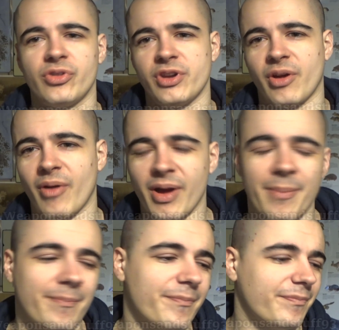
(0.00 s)
you know,
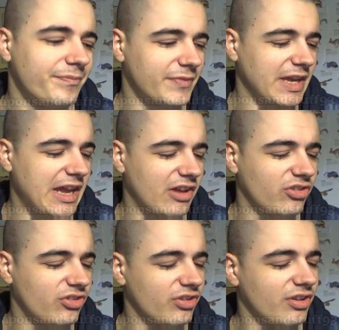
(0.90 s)
um, I
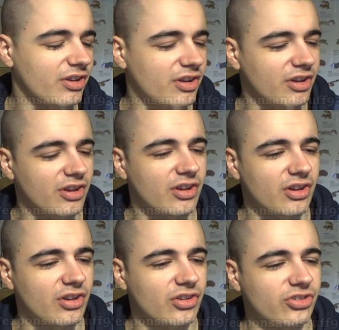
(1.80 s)
guess,
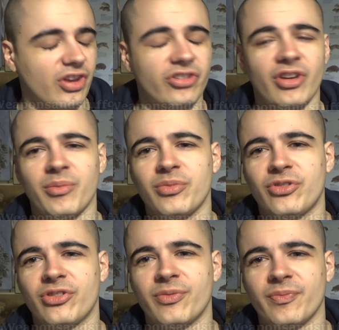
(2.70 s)

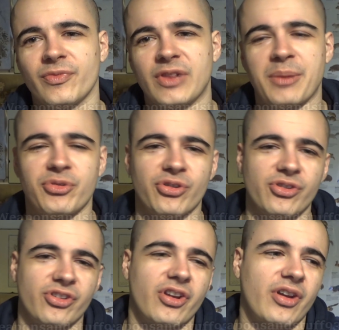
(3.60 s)
setups,
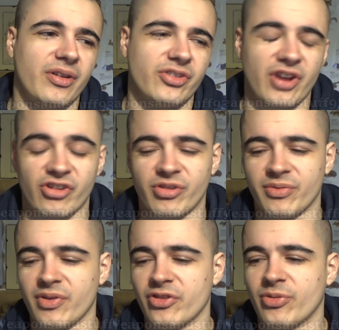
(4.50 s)
laboratories, I don't know how you'd actually
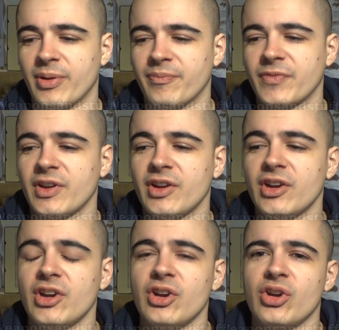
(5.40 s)
refer to it,
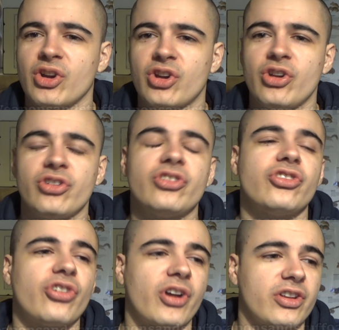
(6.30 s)
could
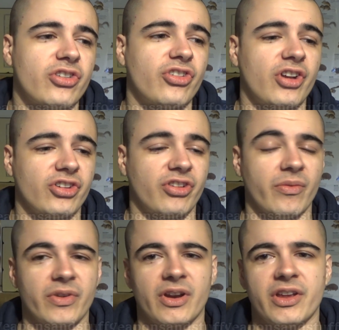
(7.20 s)
try and design
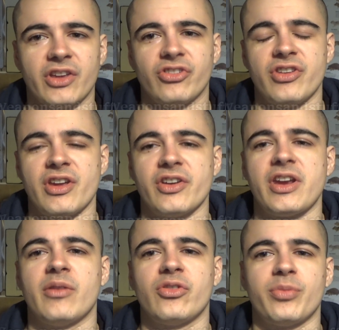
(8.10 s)
something like this, and the
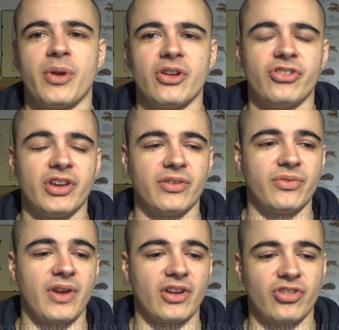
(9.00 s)
idea of splicing
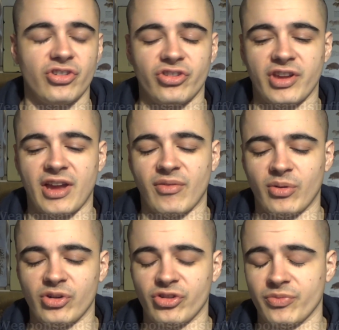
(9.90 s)
infections
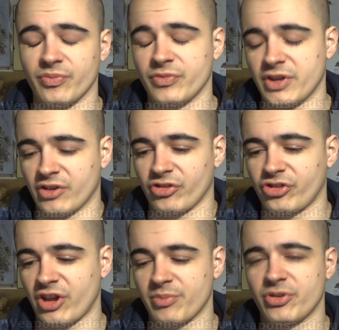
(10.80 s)
together isn't, you know, as I'm
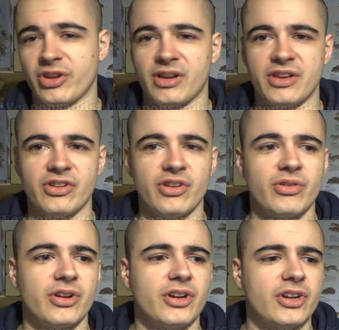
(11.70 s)
saying, particularly new.
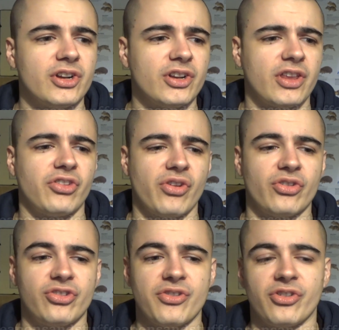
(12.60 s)
There's lots and